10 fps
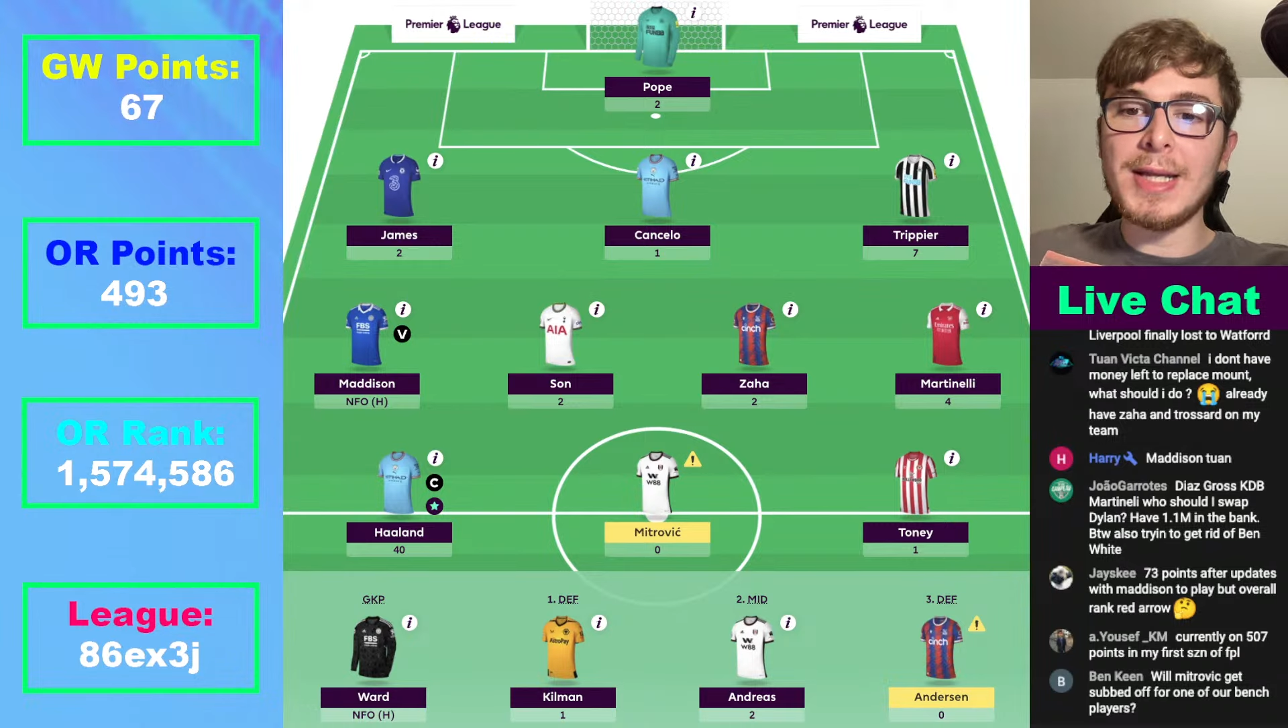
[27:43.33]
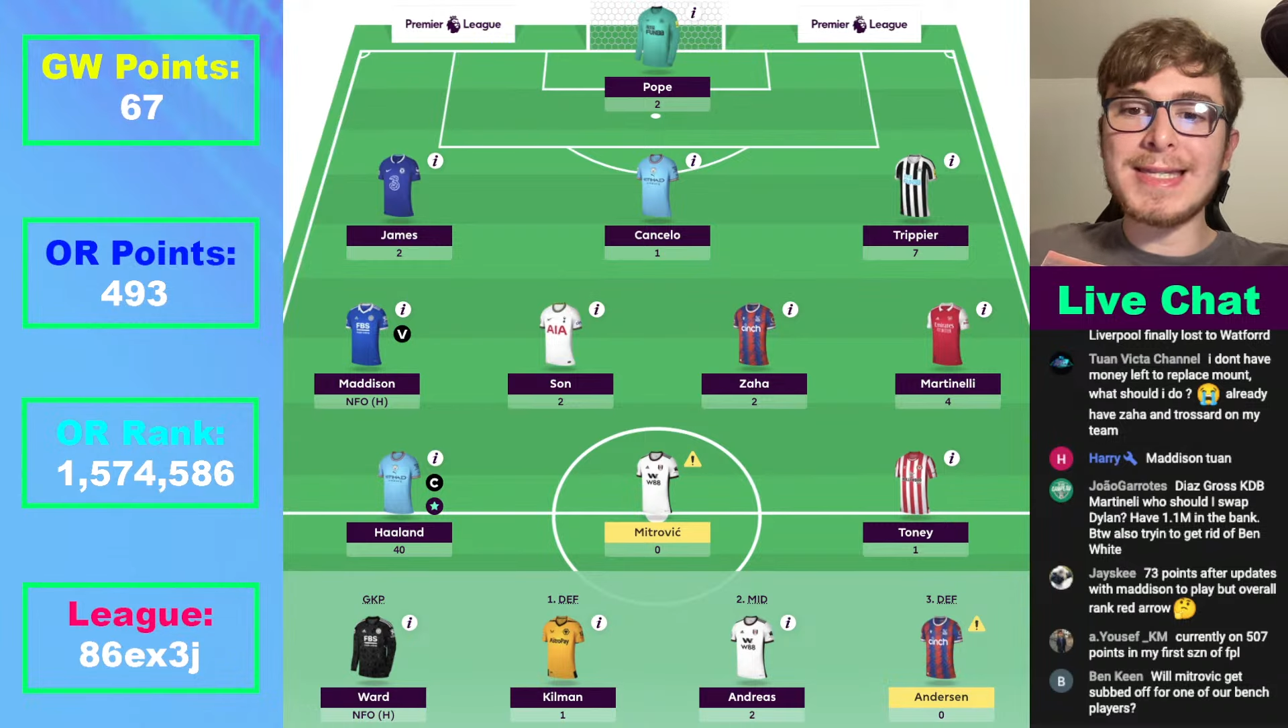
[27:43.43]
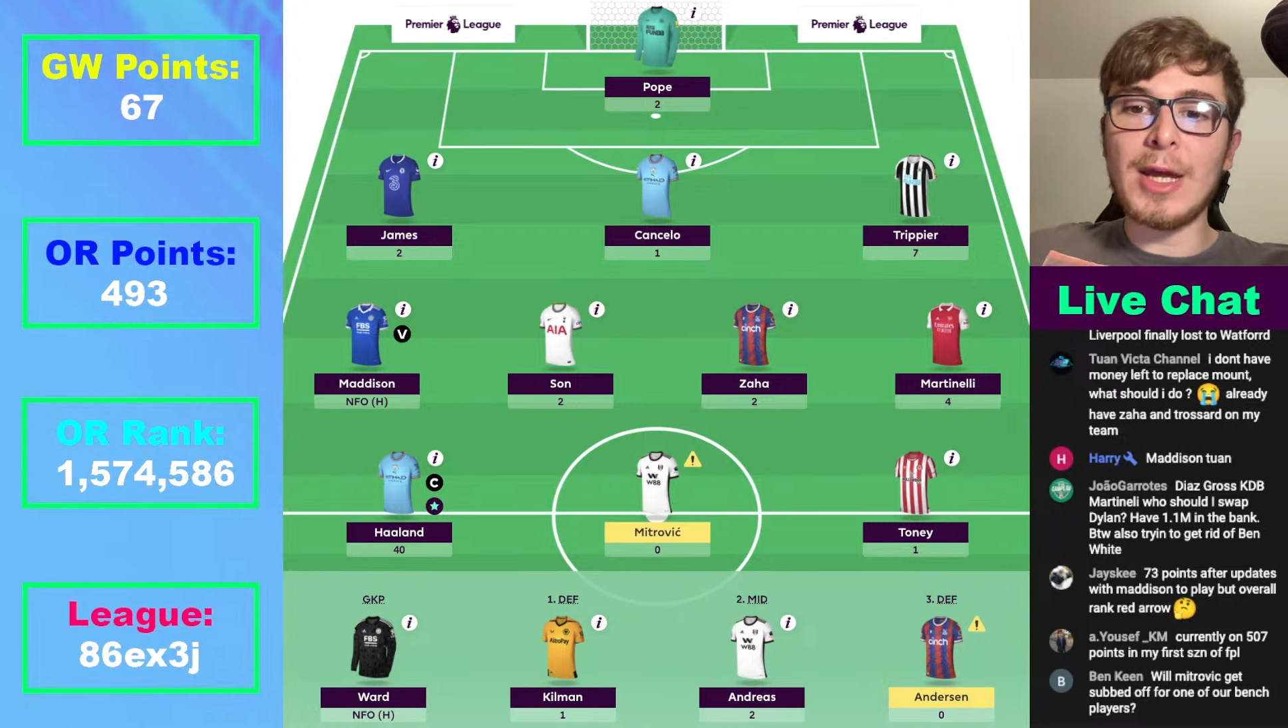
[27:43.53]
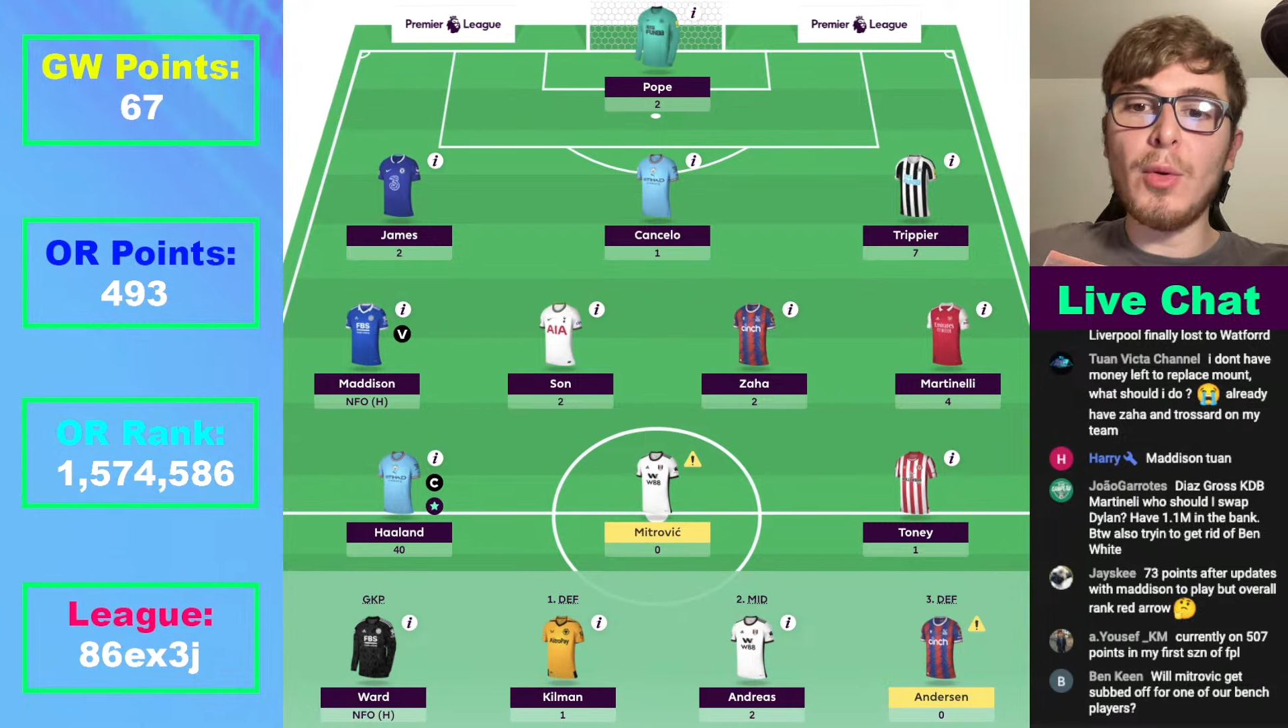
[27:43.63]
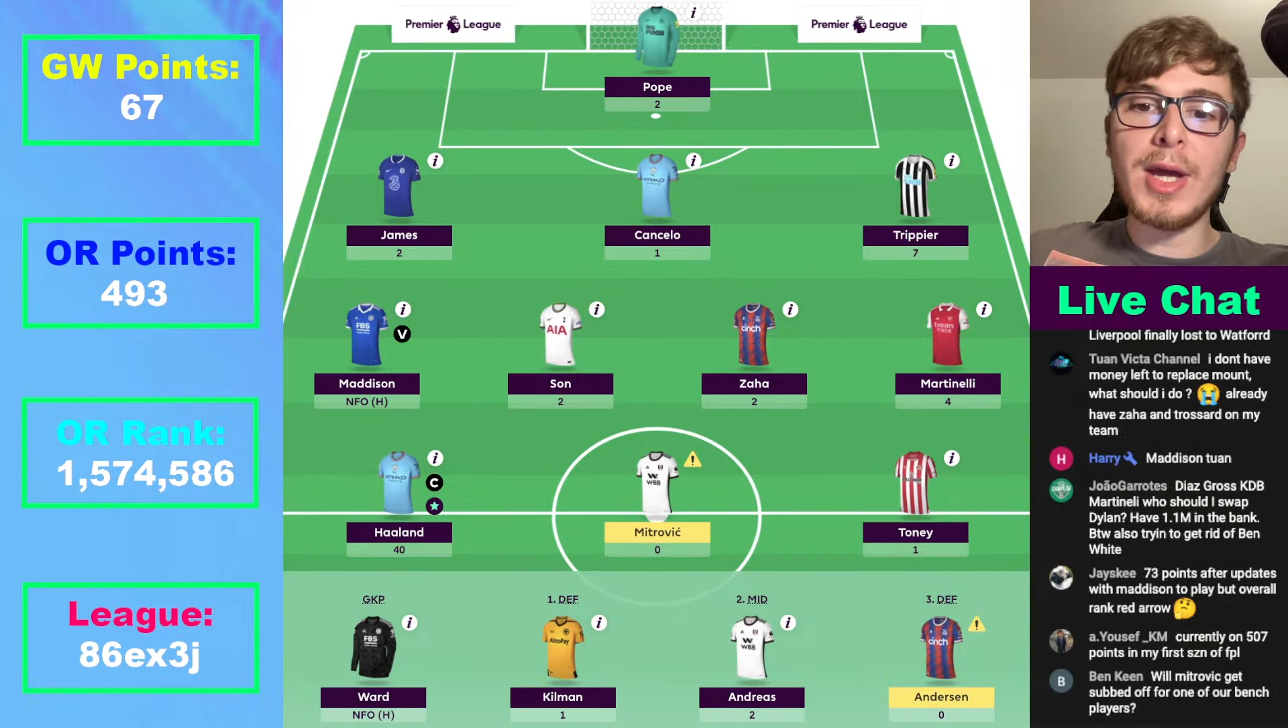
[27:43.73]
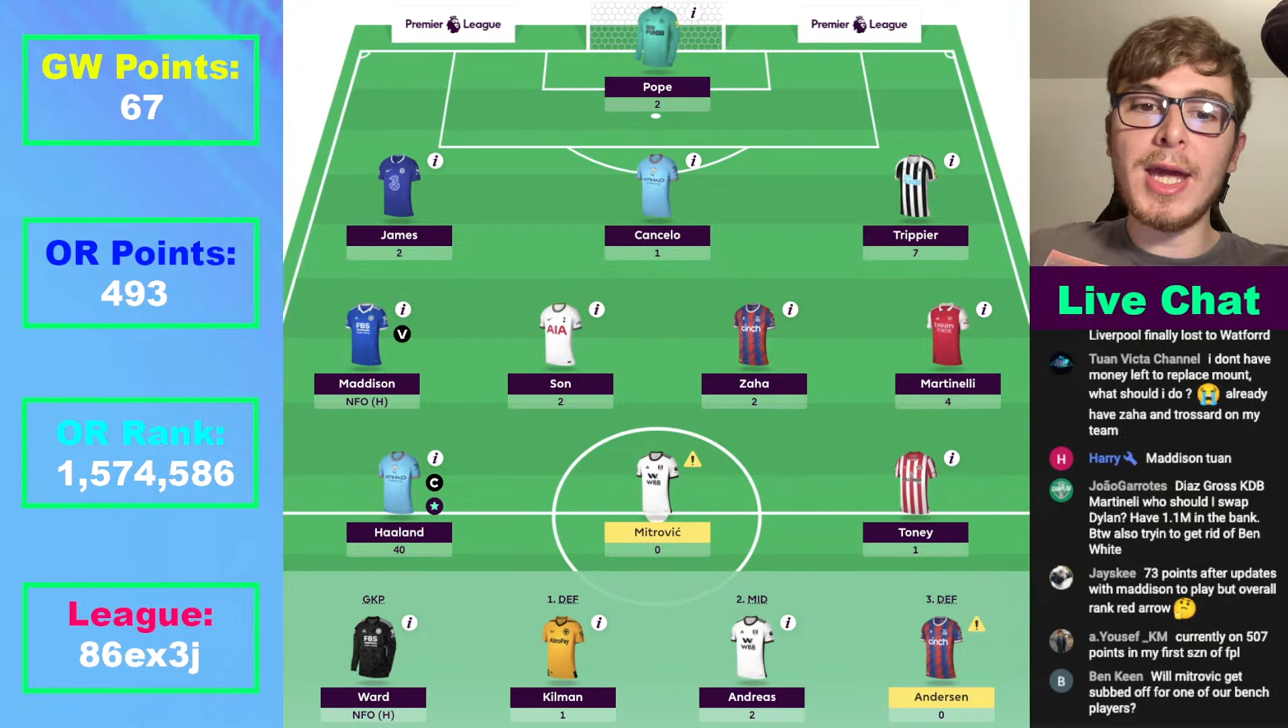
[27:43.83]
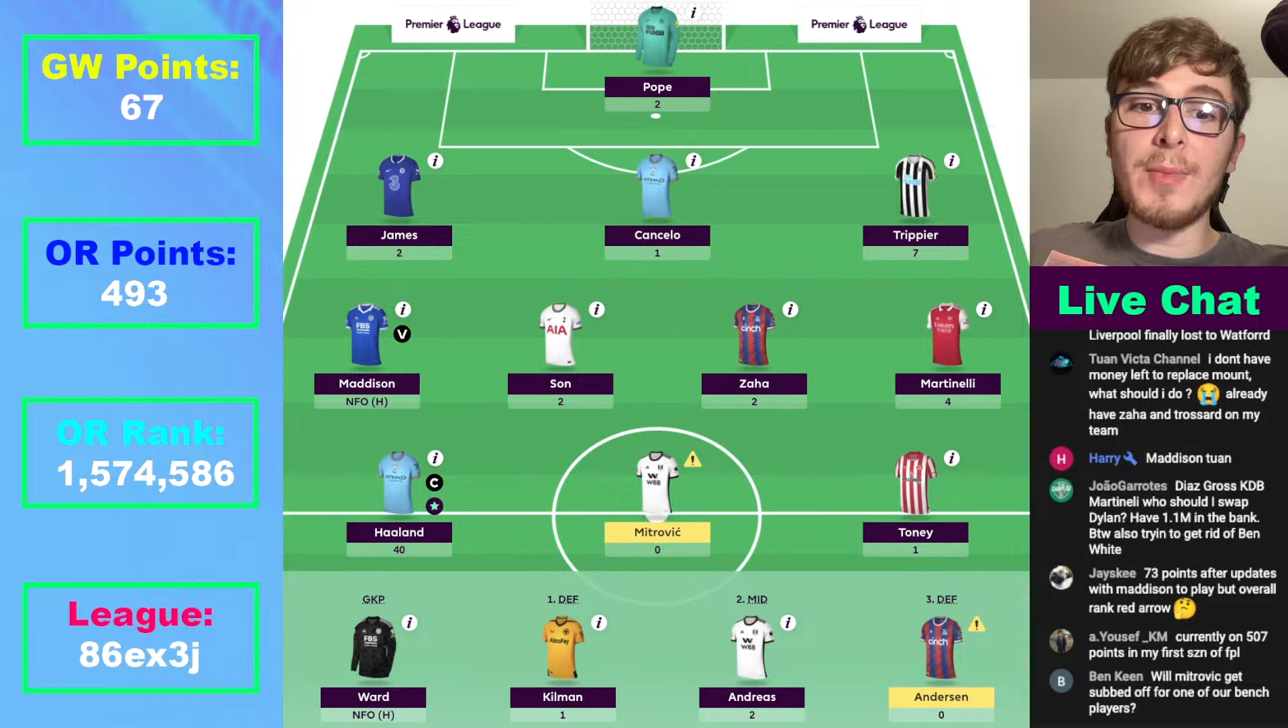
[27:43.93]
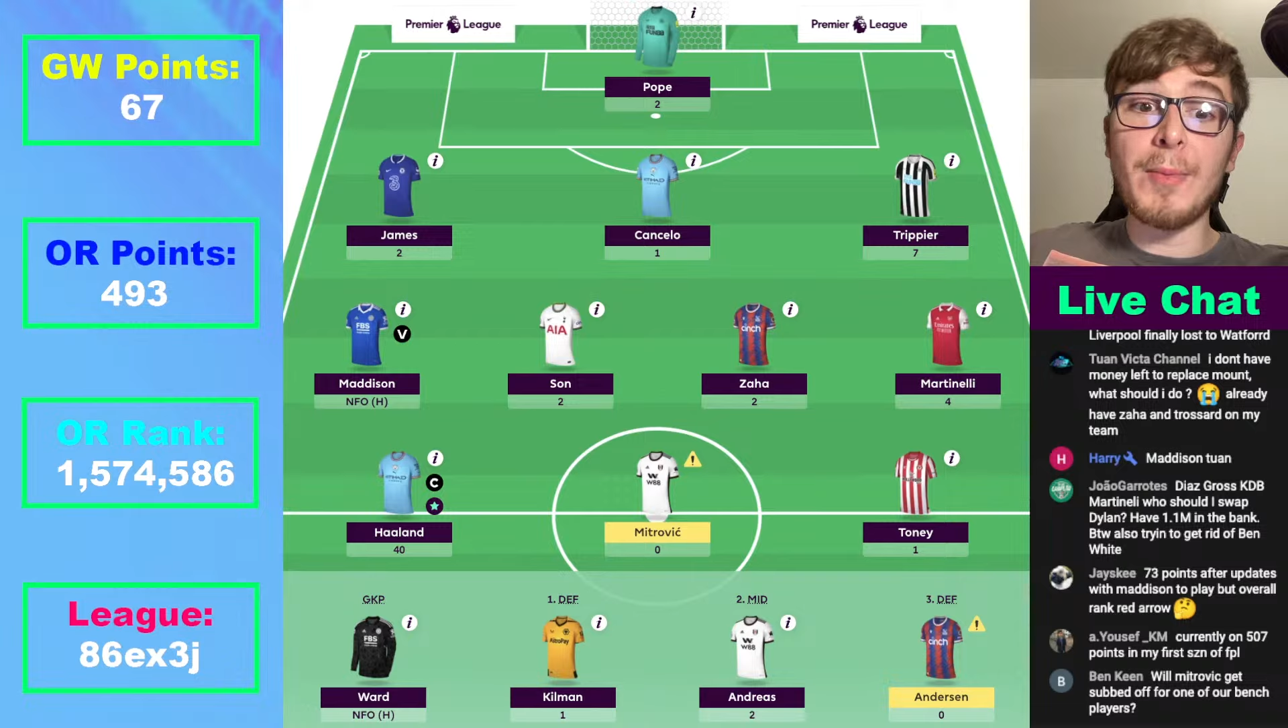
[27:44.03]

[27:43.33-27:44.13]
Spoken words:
Sell or keep?